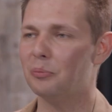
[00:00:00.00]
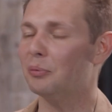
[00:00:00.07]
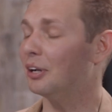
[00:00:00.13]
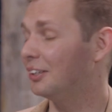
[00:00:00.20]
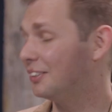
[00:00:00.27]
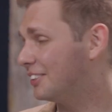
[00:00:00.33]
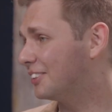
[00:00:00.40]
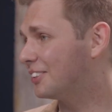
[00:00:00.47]

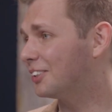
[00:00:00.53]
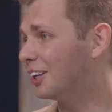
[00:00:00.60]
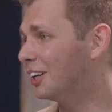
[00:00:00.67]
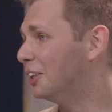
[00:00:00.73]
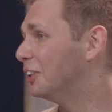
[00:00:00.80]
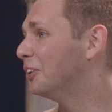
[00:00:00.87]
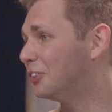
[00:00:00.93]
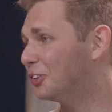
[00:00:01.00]
But it's a
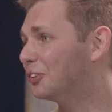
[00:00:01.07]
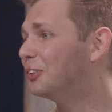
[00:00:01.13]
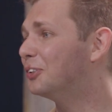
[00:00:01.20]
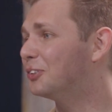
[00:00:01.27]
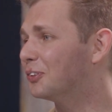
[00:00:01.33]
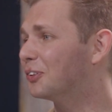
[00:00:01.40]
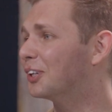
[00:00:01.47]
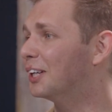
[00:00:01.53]
start. It's a good
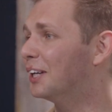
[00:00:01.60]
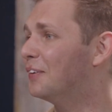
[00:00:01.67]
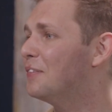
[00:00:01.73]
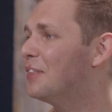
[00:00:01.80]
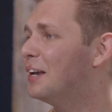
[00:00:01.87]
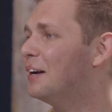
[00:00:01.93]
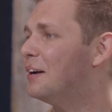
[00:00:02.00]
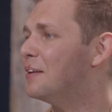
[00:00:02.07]
story.
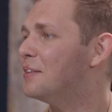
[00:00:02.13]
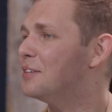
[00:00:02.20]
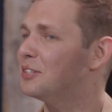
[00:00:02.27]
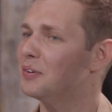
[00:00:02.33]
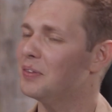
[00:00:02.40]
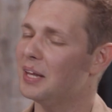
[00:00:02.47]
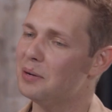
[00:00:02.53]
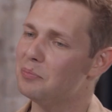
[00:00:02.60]

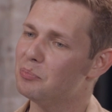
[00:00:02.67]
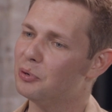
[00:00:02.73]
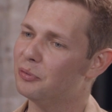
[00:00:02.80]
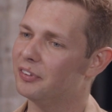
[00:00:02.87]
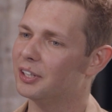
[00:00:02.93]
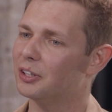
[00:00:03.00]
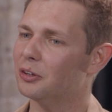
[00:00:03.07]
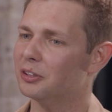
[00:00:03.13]
So then
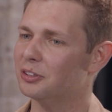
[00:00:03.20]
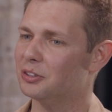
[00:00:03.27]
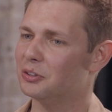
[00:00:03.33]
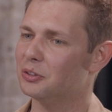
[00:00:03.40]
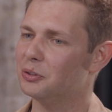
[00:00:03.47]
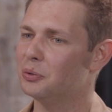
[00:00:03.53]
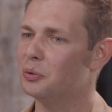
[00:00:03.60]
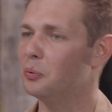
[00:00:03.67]
moving on
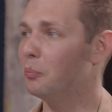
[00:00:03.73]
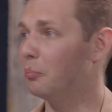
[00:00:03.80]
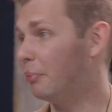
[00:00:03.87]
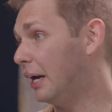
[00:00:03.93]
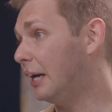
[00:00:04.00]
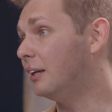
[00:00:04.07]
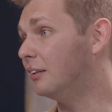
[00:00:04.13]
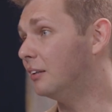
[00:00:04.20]
to
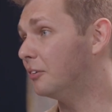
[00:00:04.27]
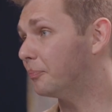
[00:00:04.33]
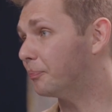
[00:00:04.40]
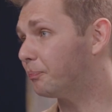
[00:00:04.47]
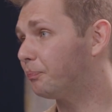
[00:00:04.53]
Bain.